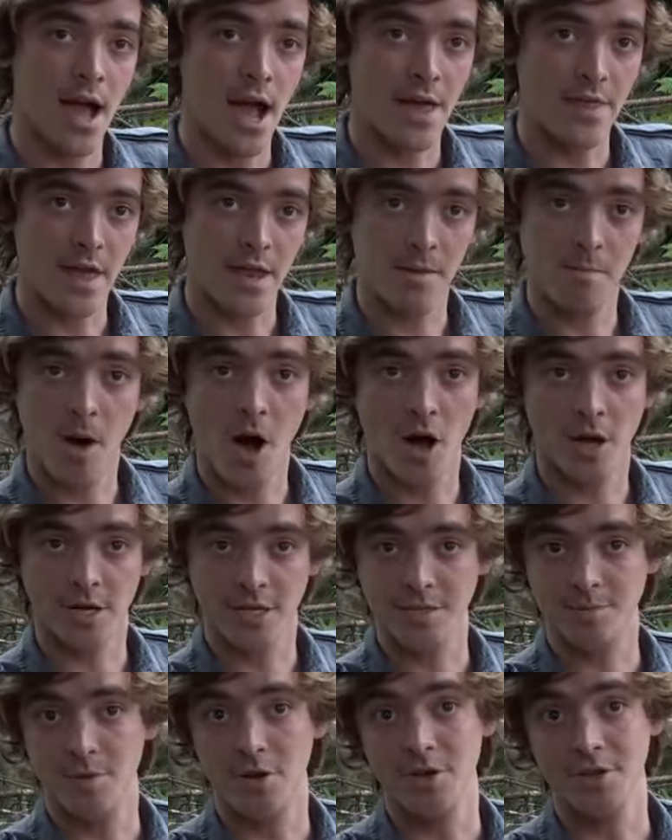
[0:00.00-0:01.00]
and then a
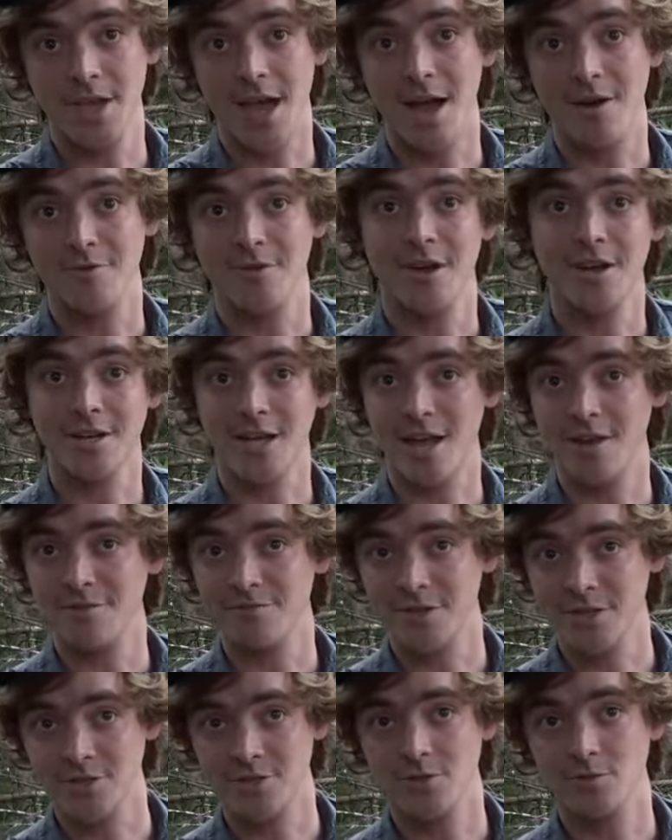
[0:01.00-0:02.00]
mark is put down, a kind
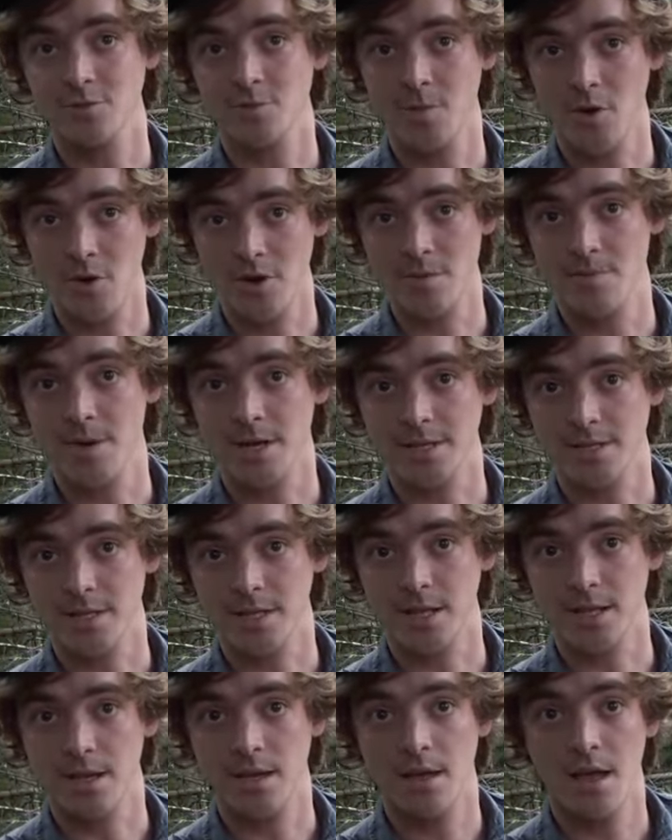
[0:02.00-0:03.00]
of digital point
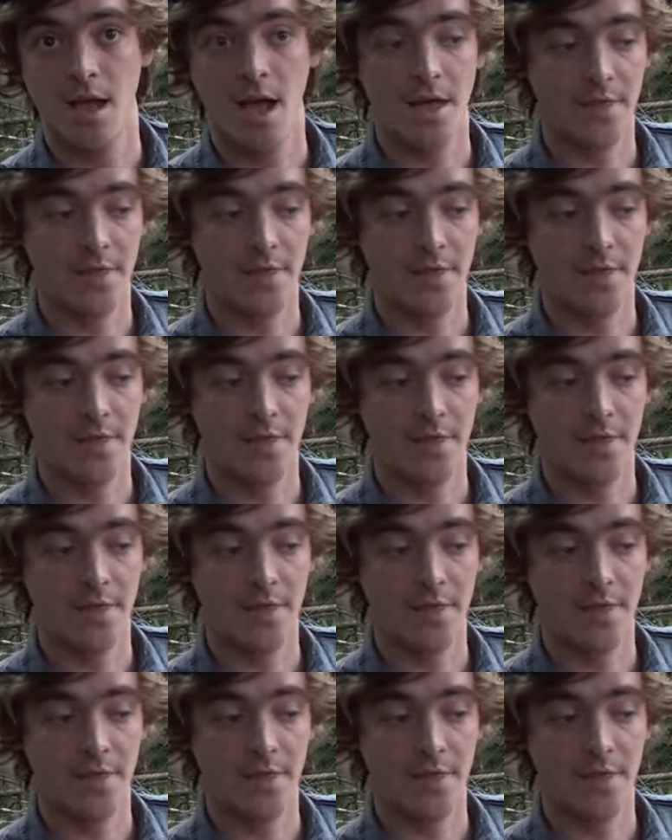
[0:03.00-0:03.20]
basically.